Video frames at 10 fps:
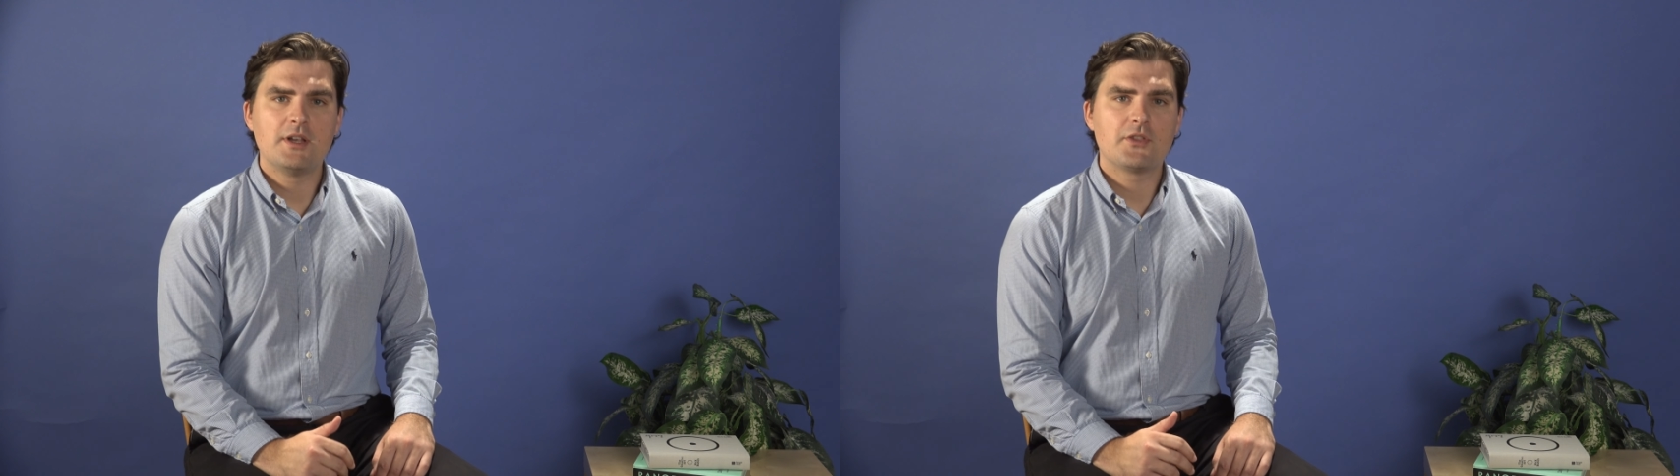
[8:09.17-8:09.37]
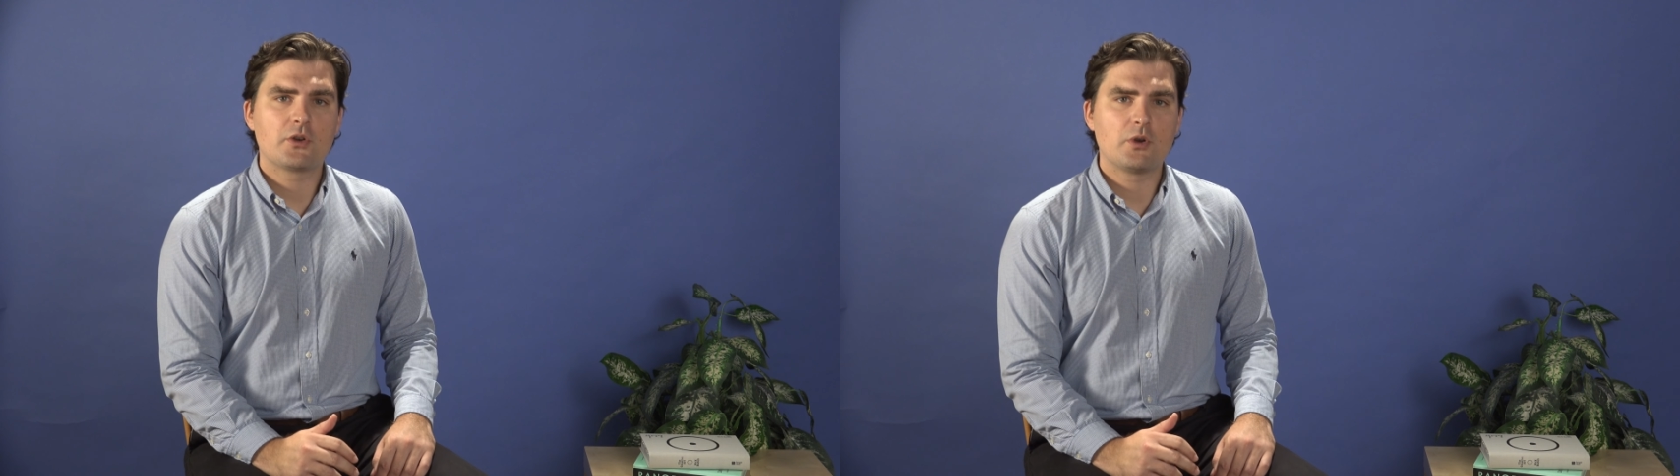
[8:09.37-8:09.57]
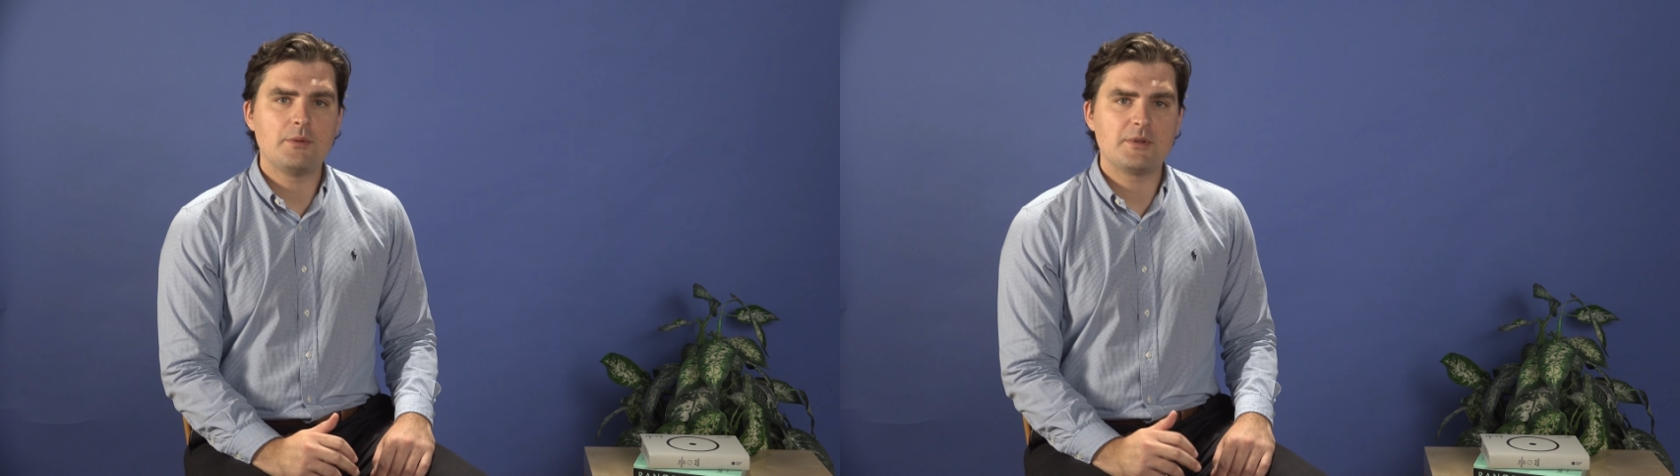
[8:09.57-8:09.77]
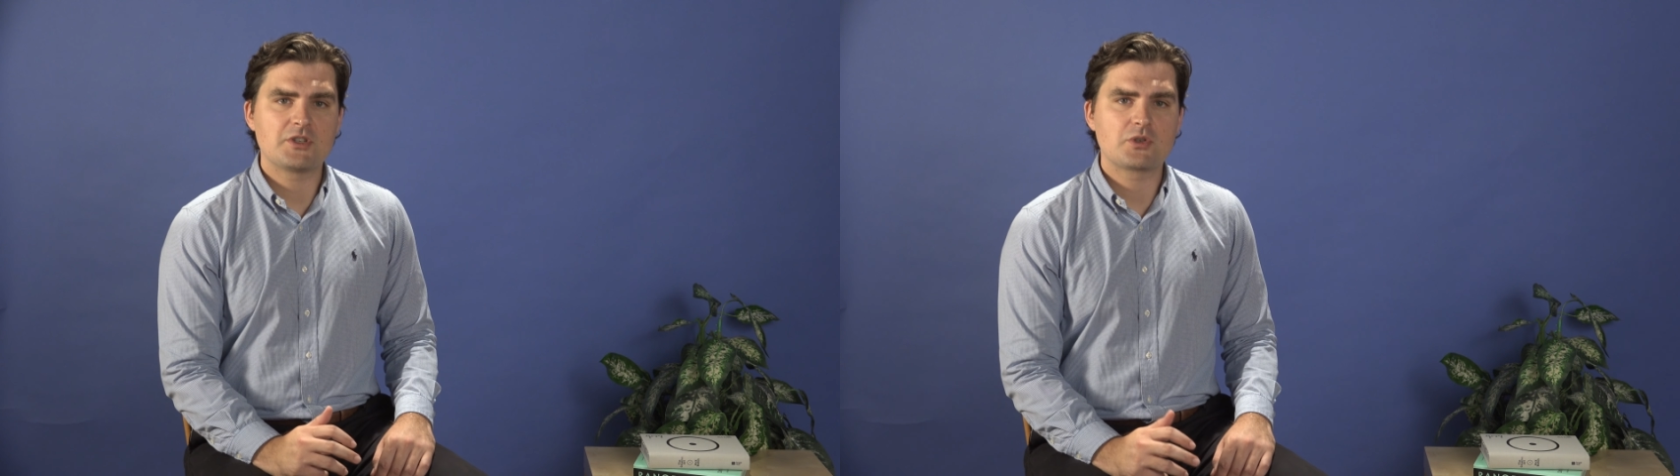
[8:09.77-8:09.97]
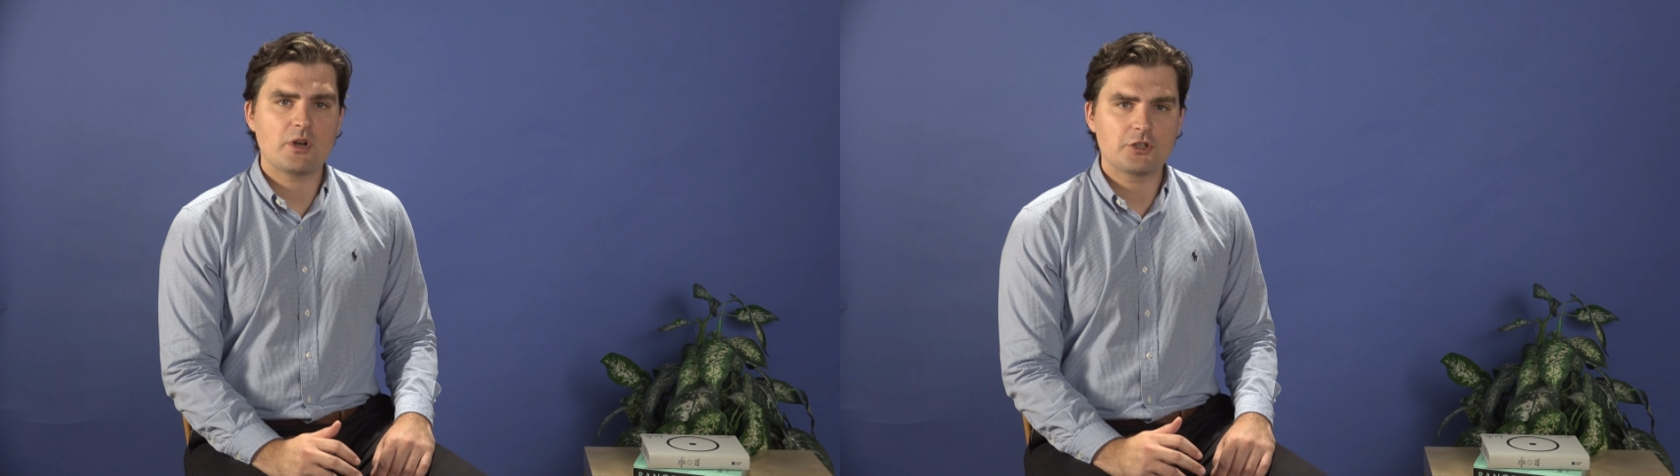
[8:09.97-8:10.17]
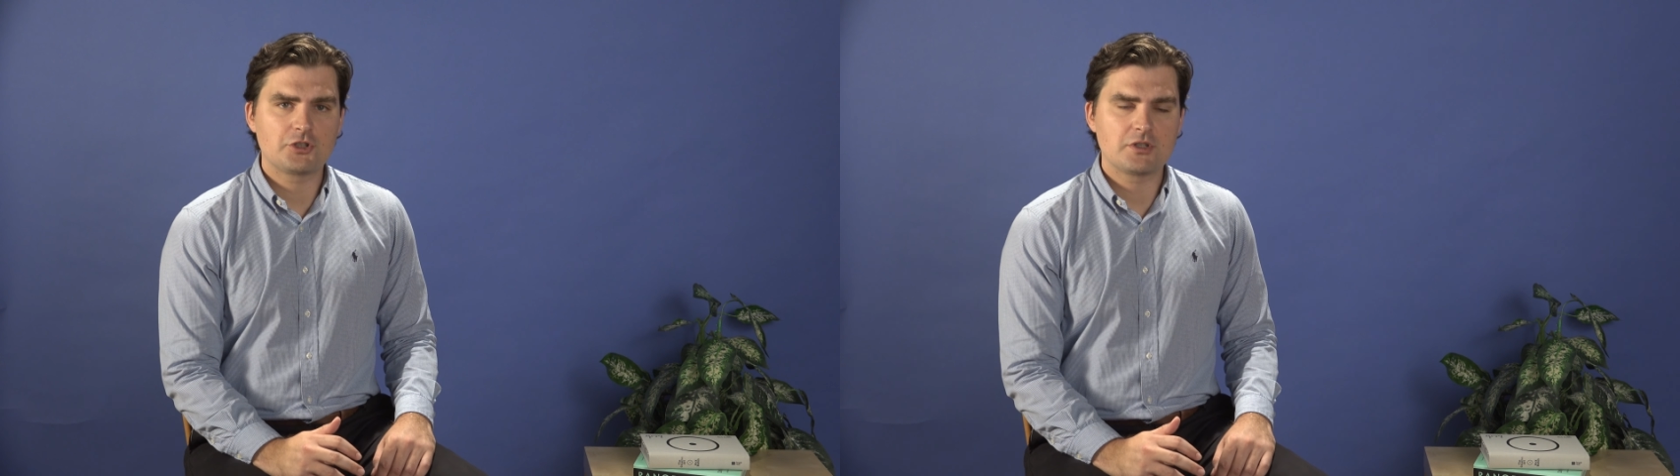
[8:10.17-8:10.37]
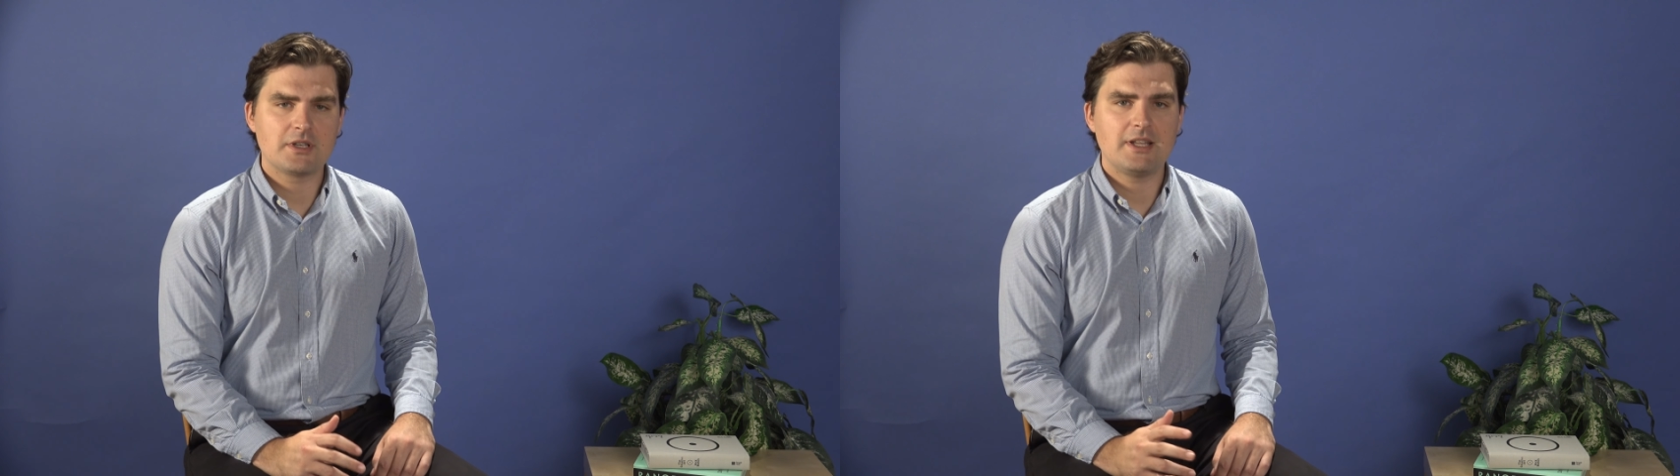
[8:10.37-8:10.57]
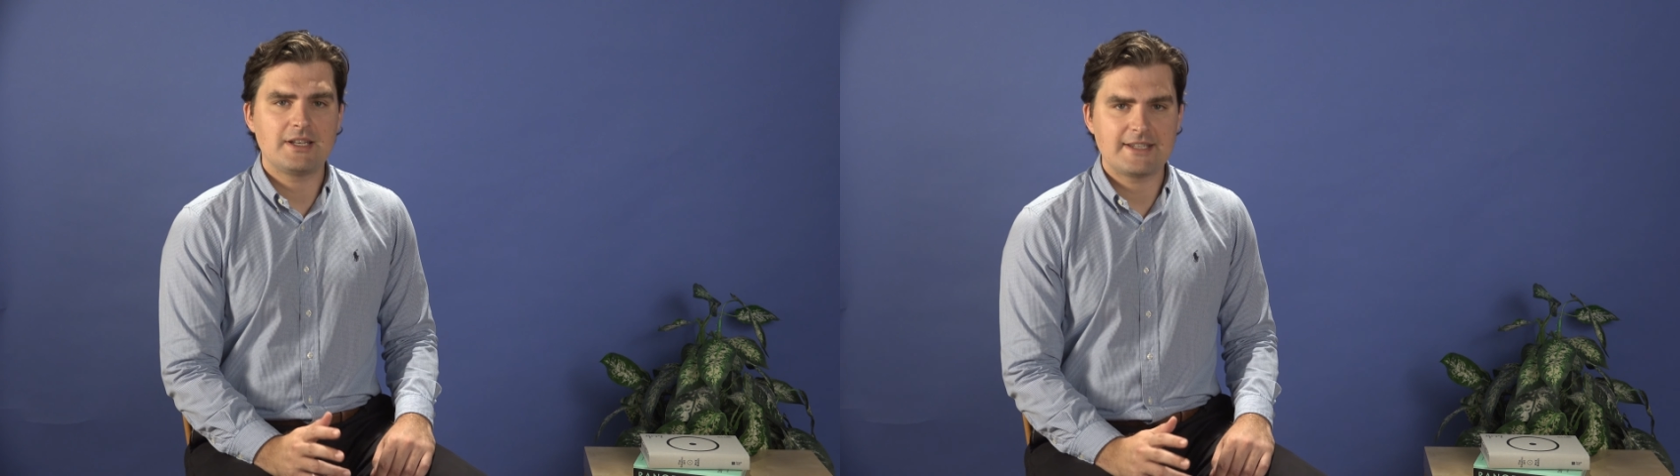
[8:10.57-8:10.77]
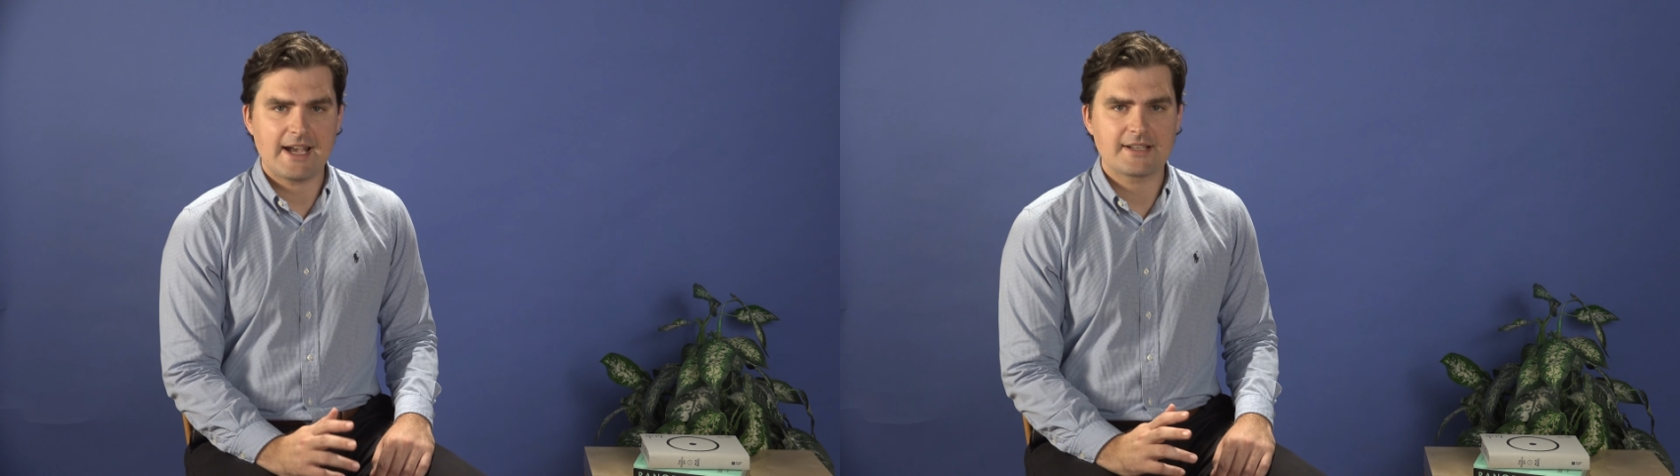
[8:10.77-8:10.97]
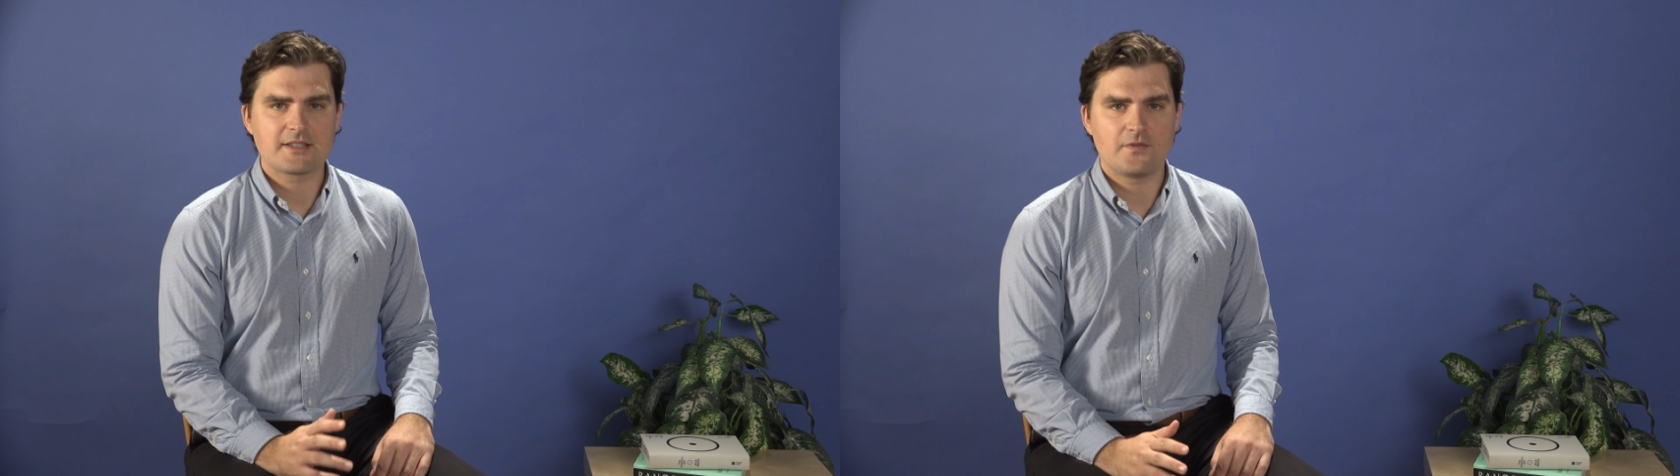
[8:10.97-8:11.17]
the agreement is structured in a
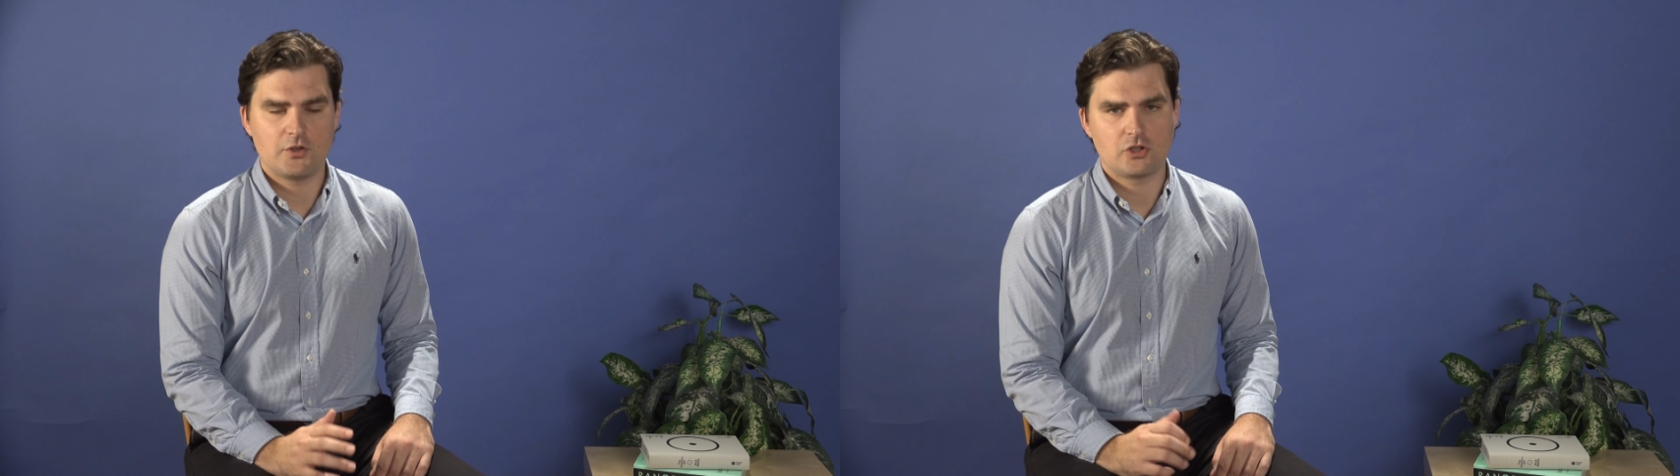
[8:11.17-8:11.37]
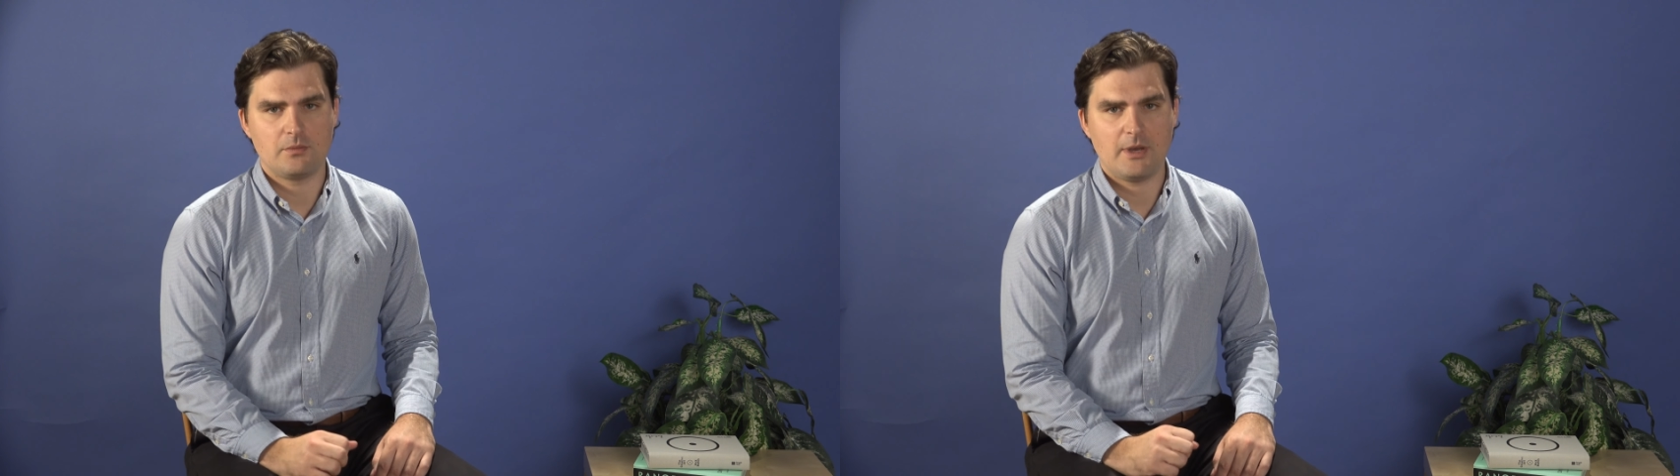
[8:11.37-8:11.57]
tax-efficient